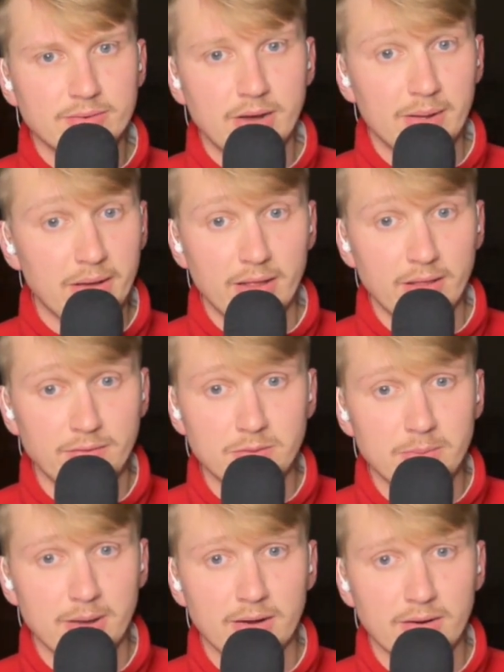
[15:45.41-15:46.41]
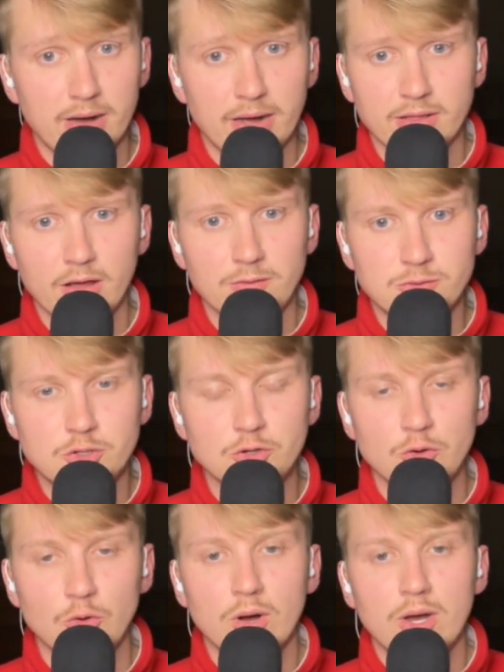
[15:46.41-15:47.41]
I love to bet. I love
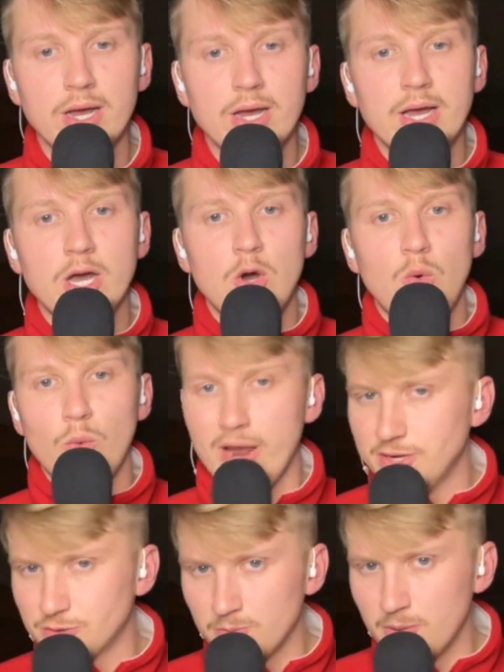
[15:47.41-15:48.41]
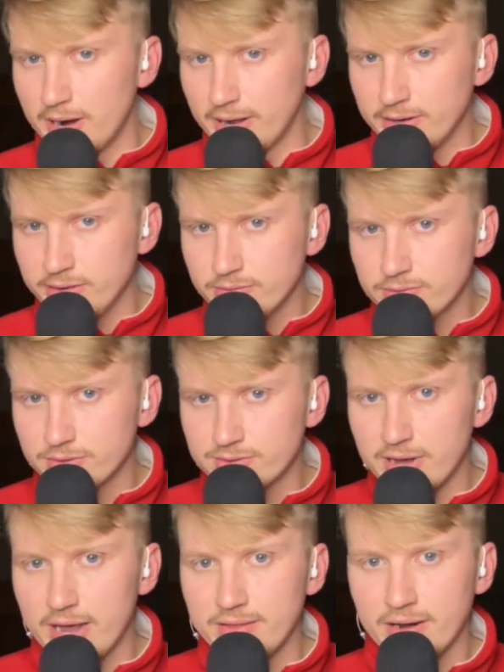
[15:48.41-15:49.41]
to wager money to
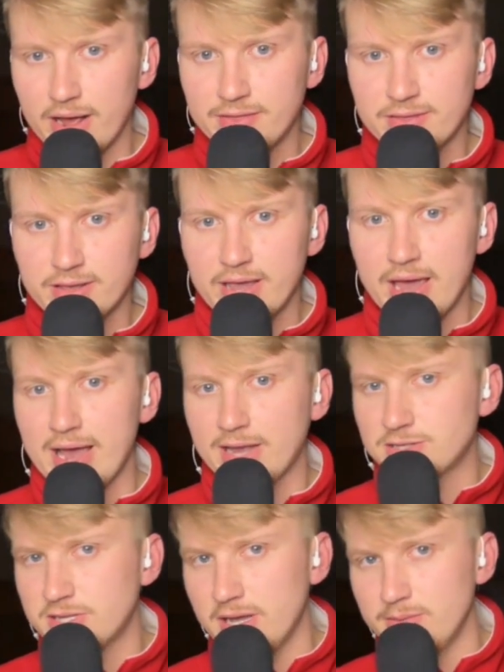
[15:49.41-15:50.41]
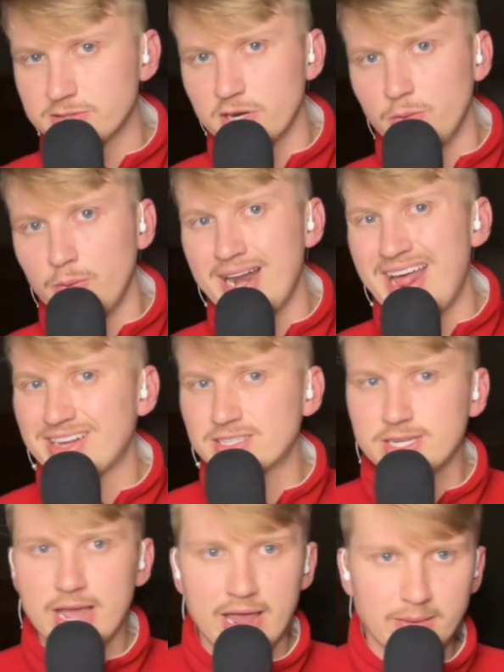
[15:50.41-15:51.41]
say that I think X team is going to win
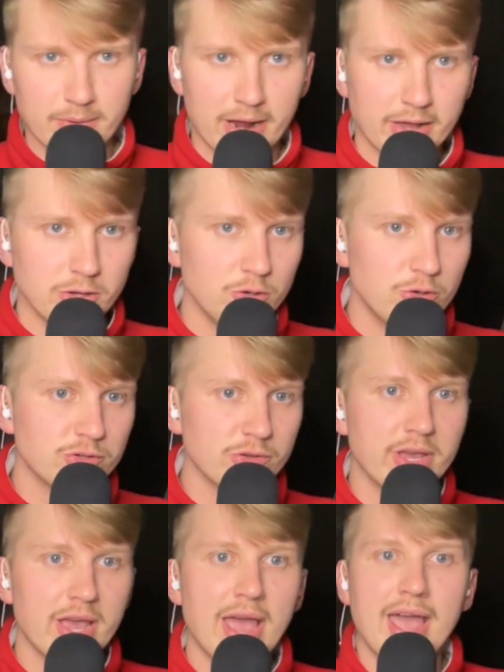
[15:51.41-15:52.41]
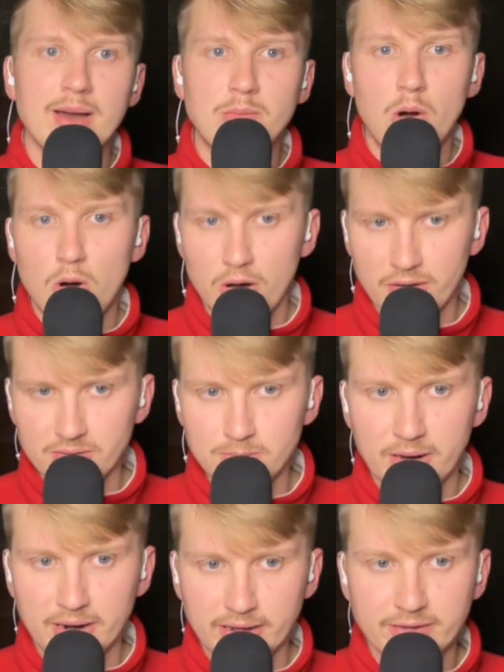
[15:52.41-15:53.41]
X game, and I usually am on the
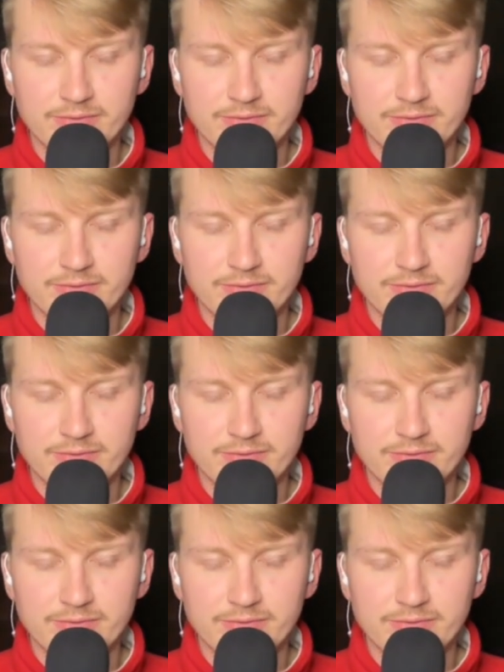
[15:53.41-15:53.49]
money.